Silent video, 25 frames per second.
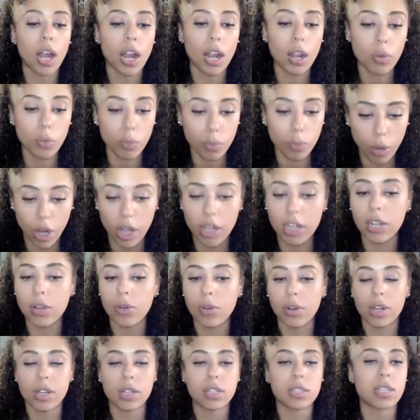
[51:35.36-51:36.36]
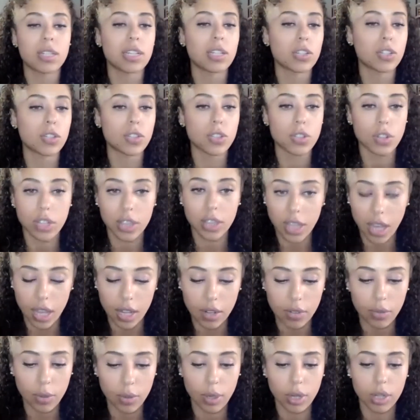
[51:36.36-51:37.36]
running organizations or at the head
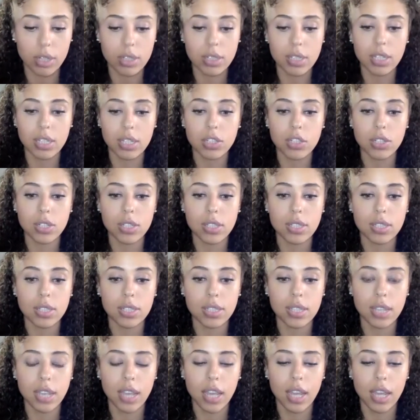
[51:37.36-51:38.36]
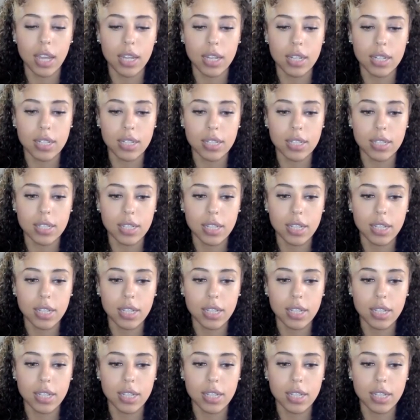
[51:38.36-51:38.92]
of organizations, and